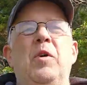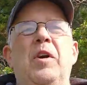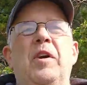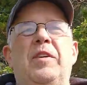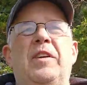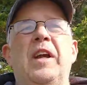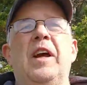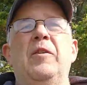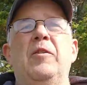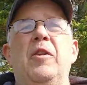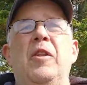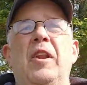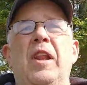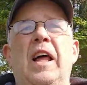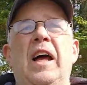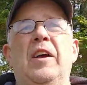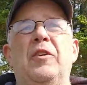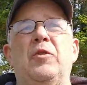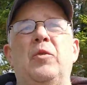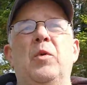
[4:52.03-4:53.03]
we're down to the
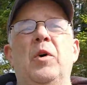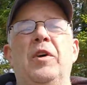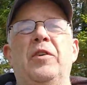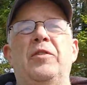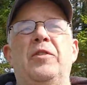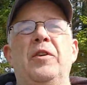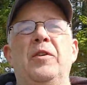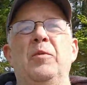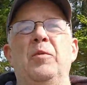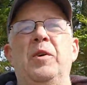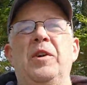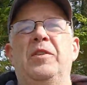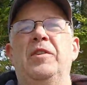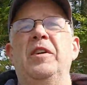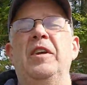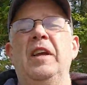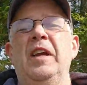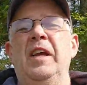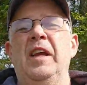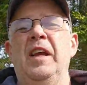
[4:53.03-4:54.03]
last question,
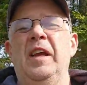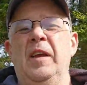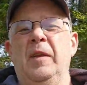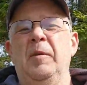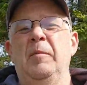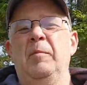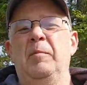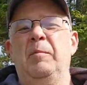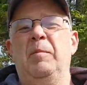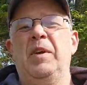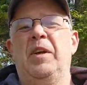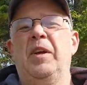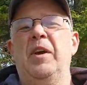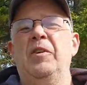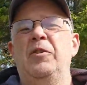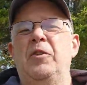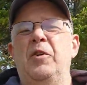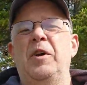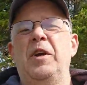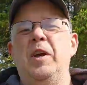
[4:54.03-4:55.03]
which,
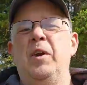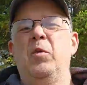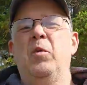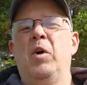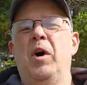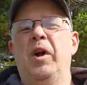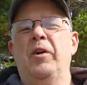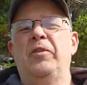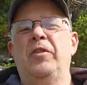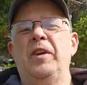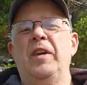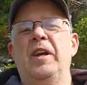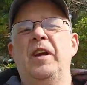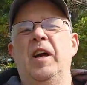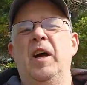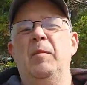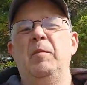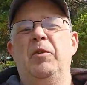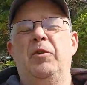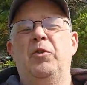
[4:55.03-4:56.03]
because you're here watching,
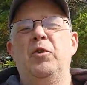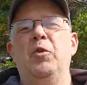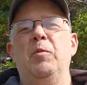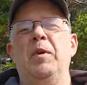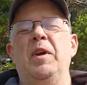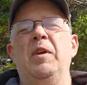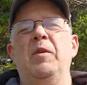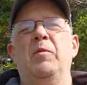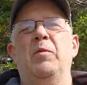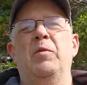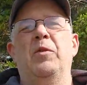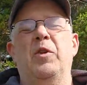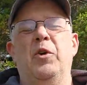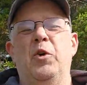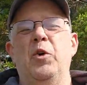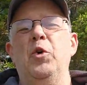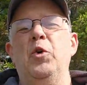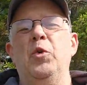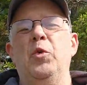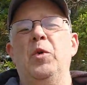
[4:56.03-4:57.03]
I'm assuming the
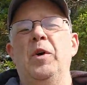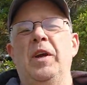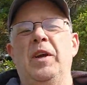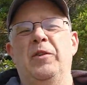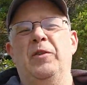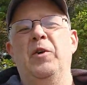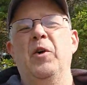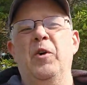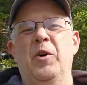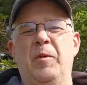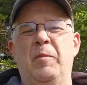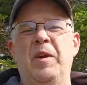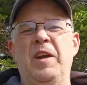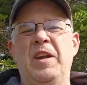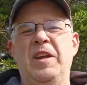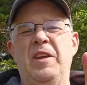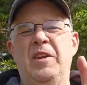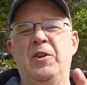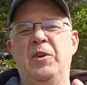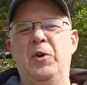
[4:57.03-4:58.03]
who is going to
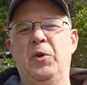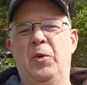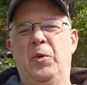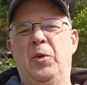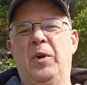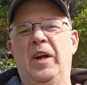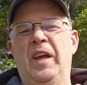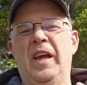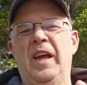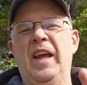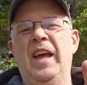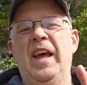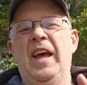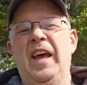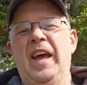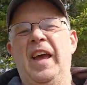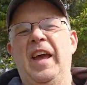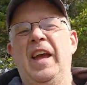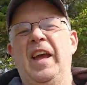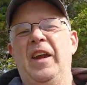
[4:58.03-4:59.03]
be you.
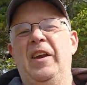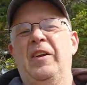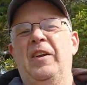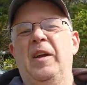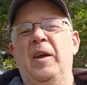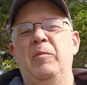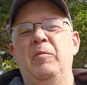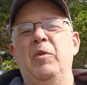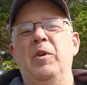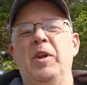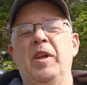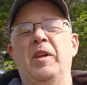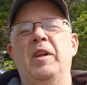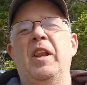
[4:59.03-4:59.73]
And I'm really